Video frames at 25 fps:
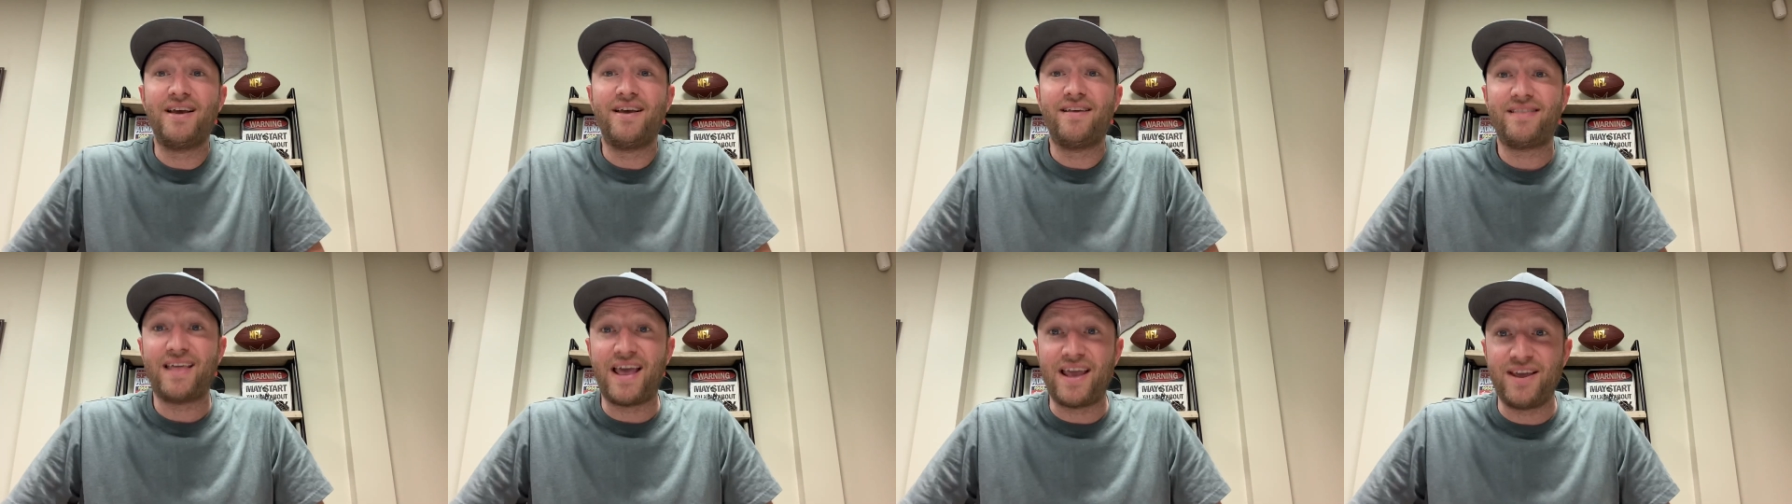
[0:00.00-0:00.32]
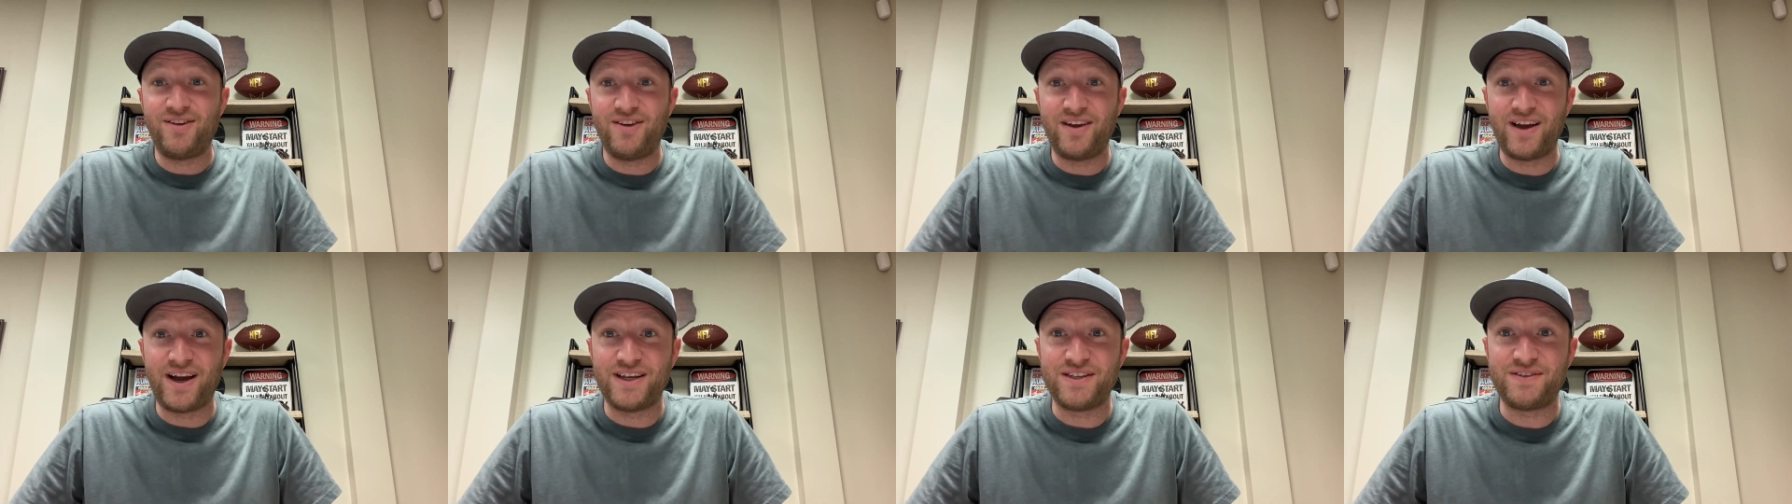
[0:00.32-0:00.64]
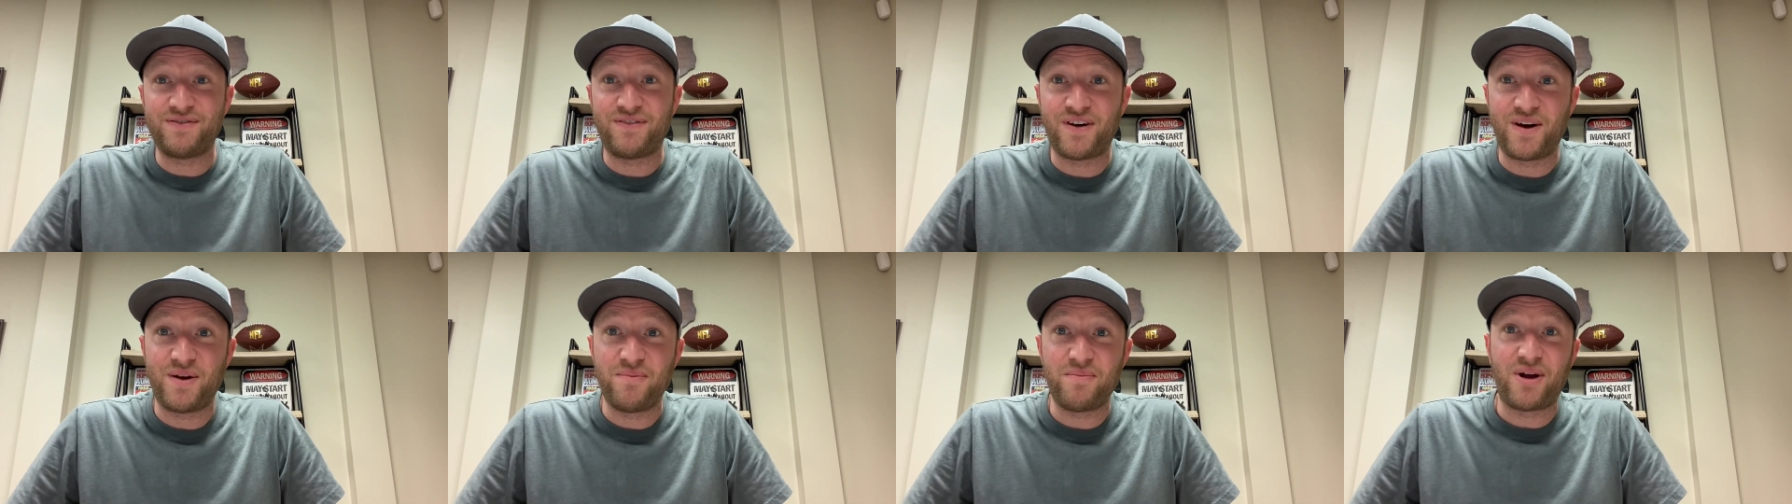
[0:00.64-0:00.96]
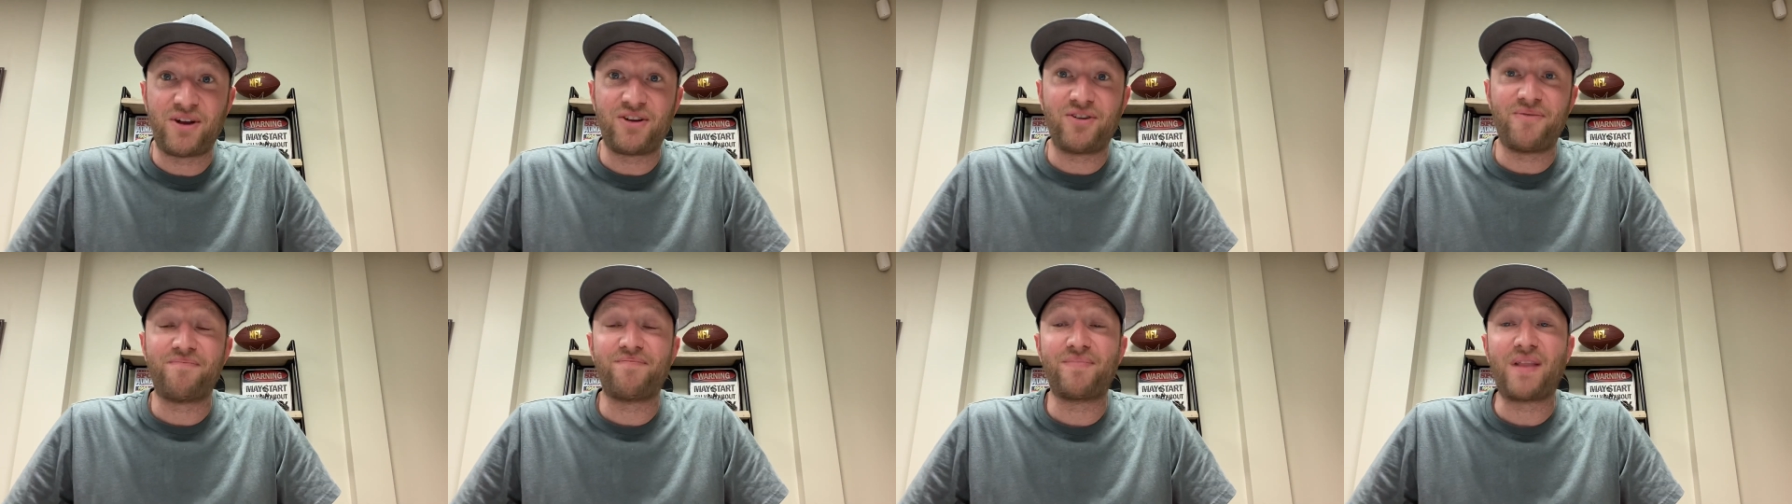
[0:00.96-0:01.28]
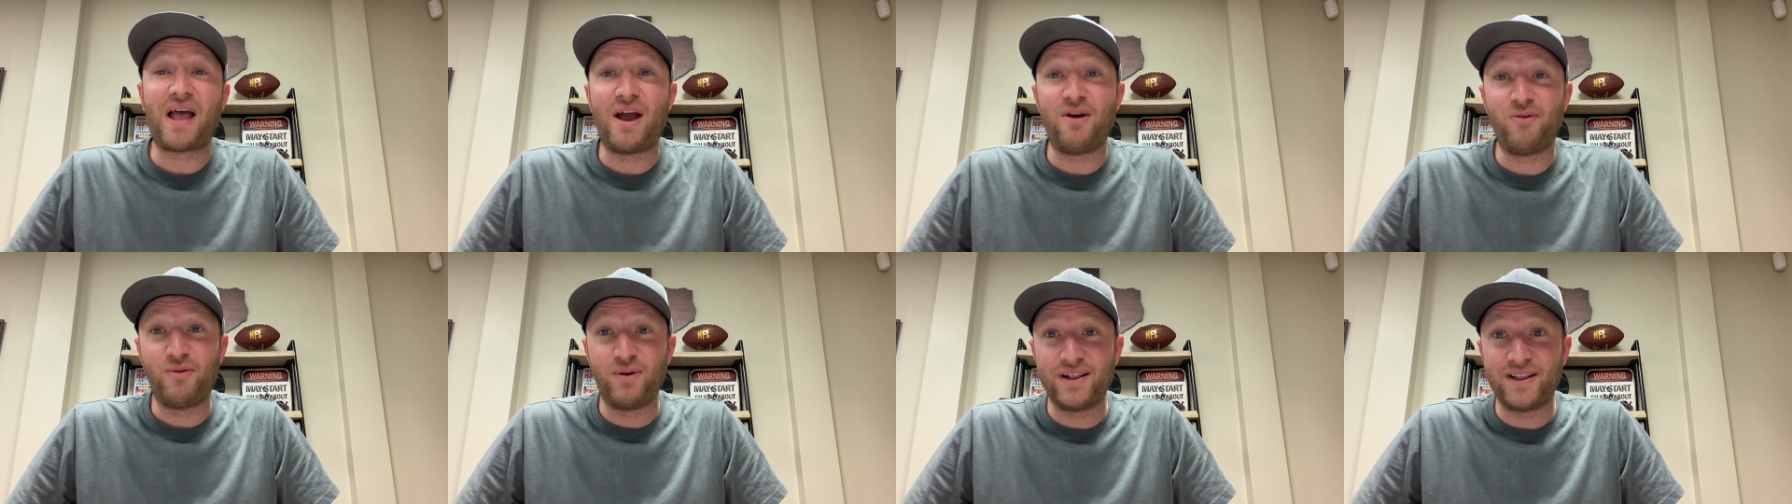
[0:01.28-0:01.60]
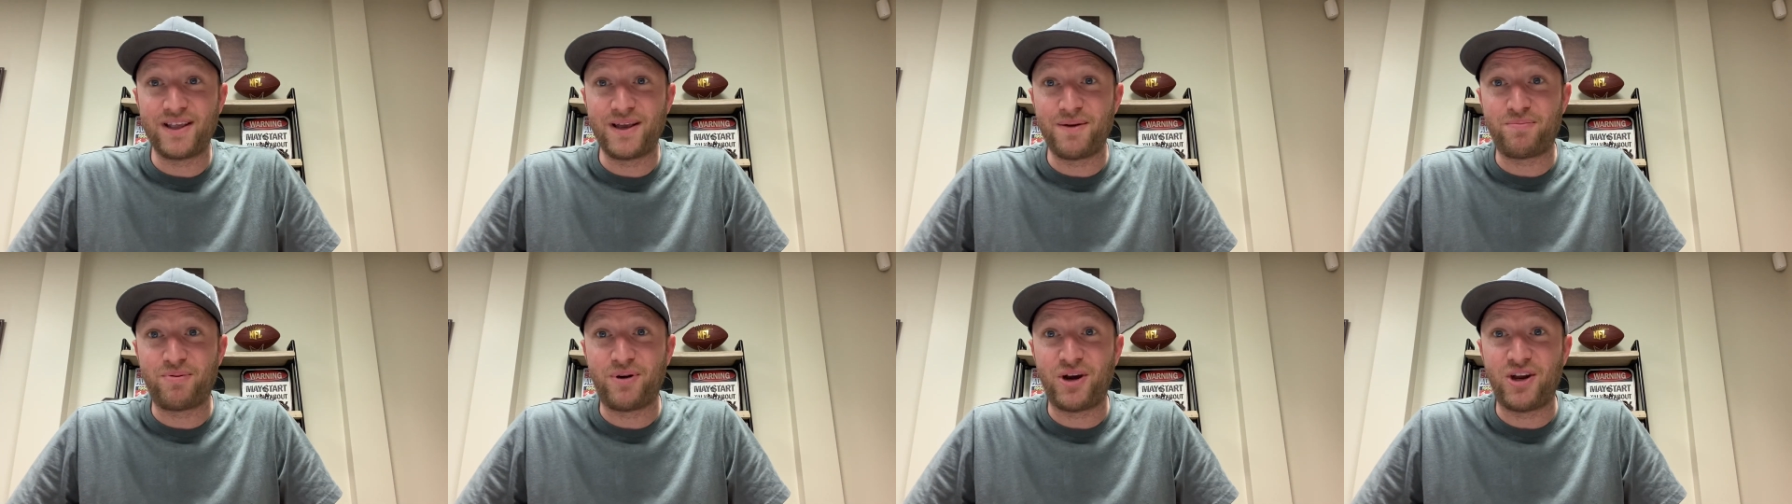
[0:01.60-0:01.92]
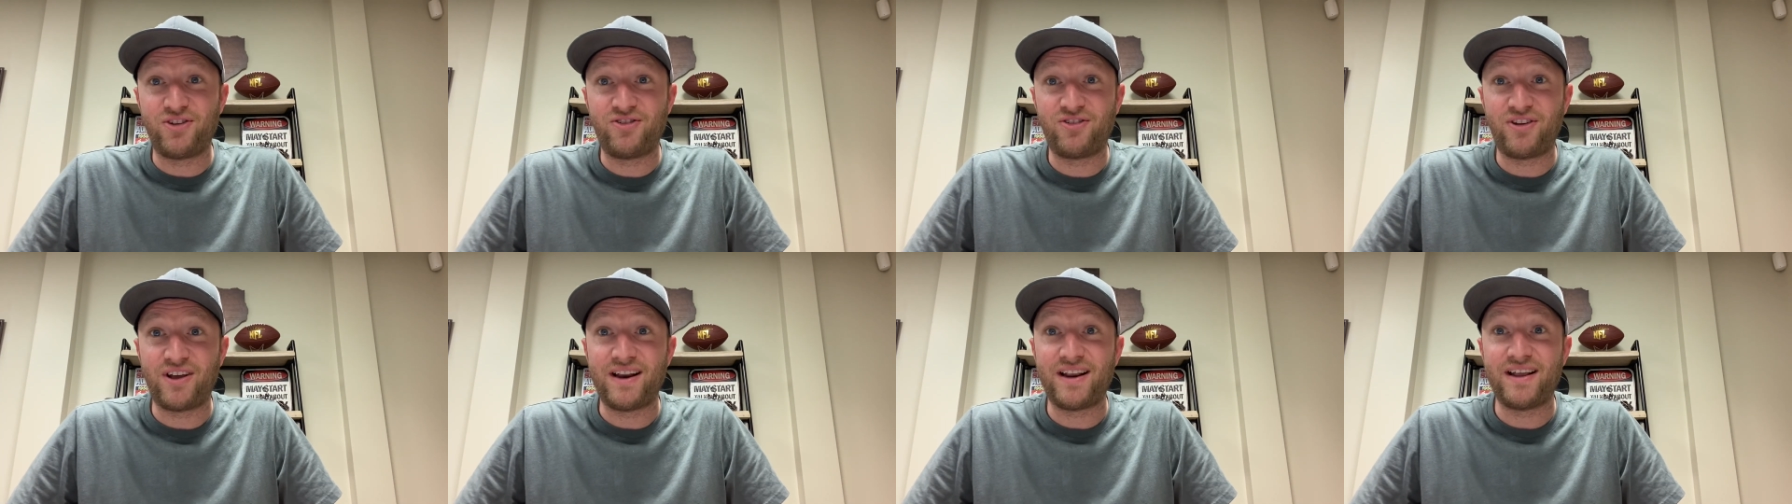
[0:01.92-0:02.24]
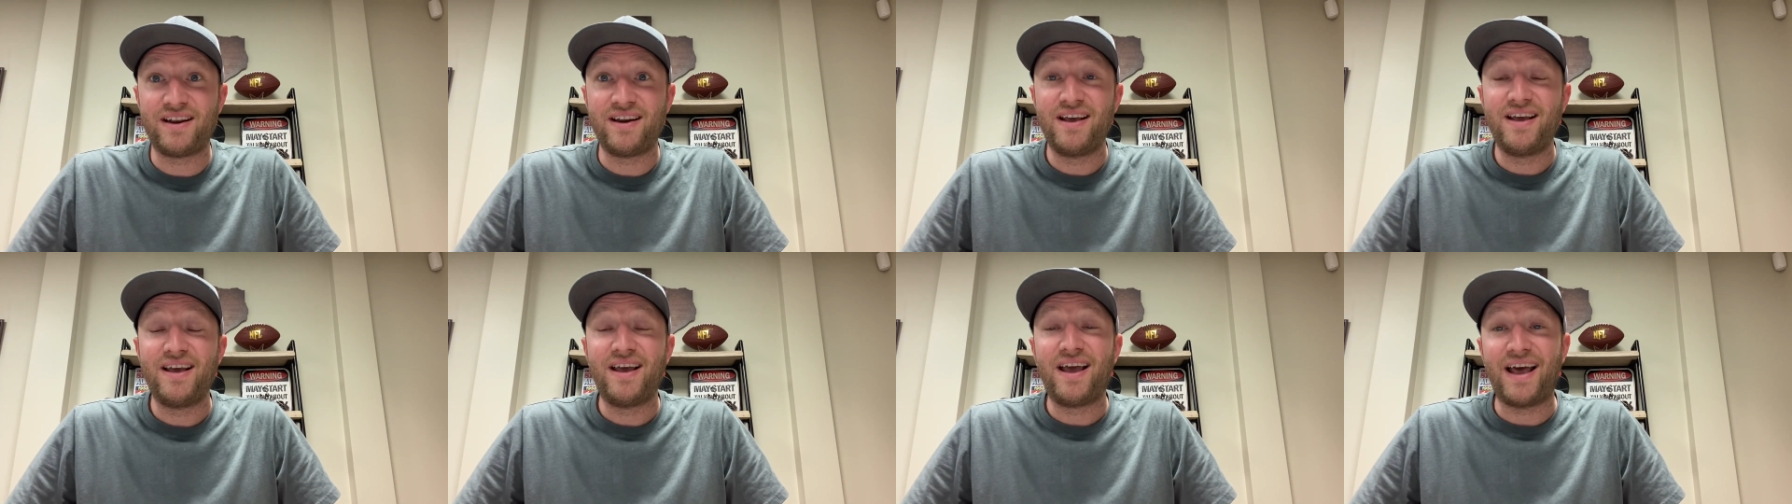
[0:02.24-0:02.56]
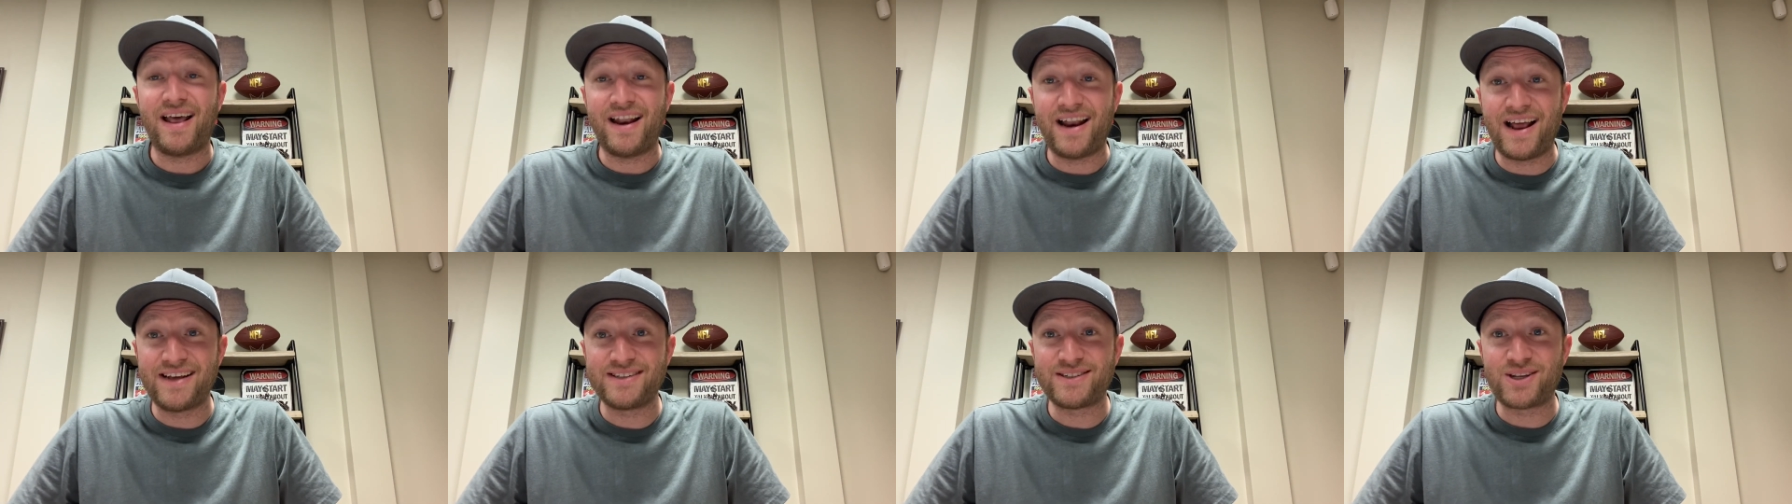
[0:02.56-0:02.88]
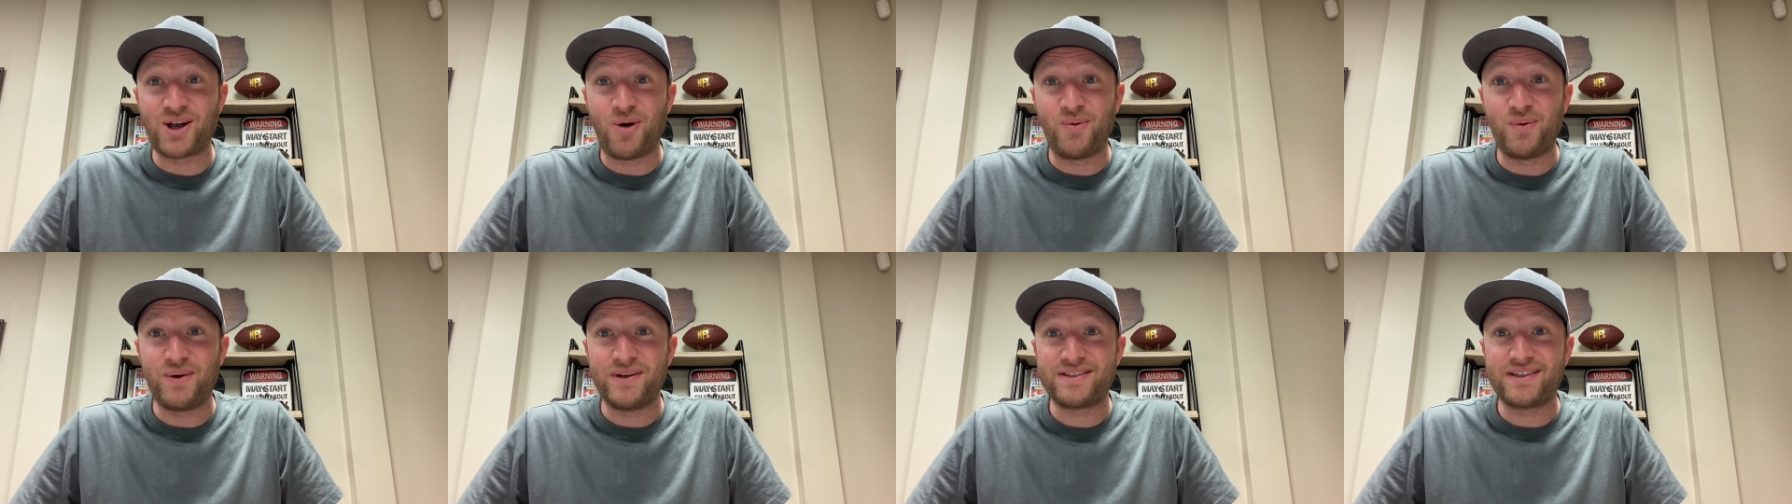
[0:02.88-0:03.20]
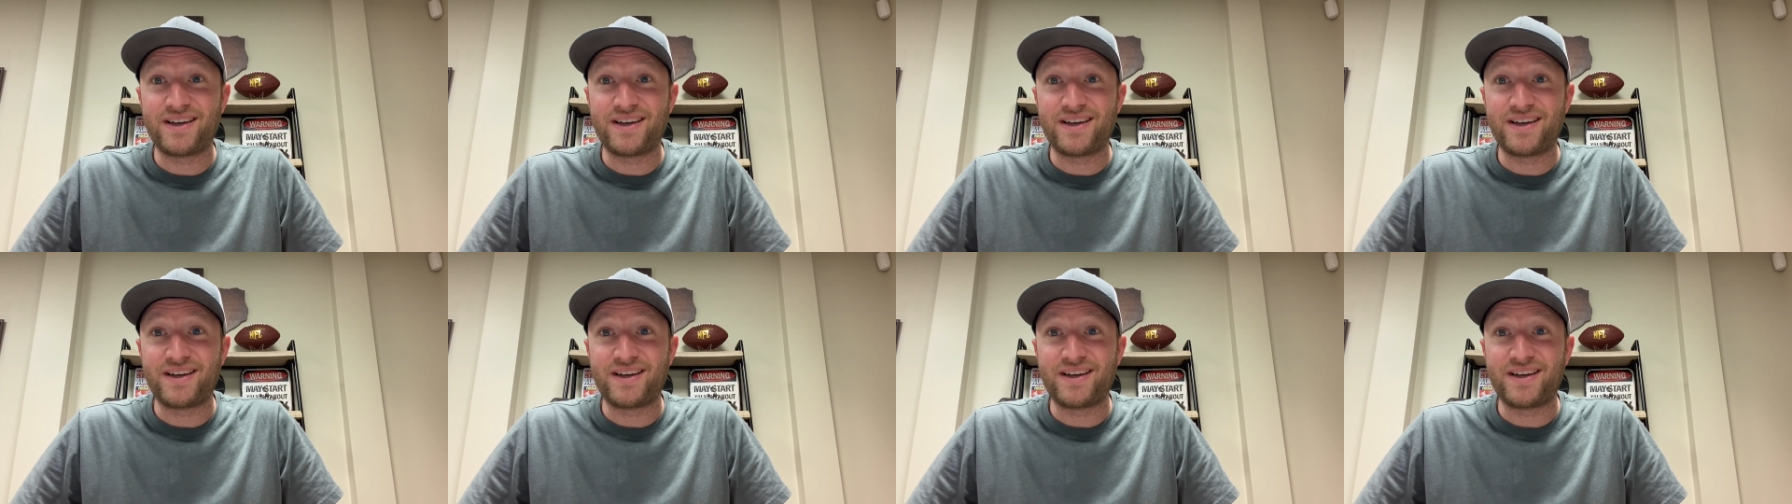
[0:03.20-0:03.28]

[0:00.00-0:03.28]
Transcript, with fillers: Thank you guys very much. I really appreciate it. And as always,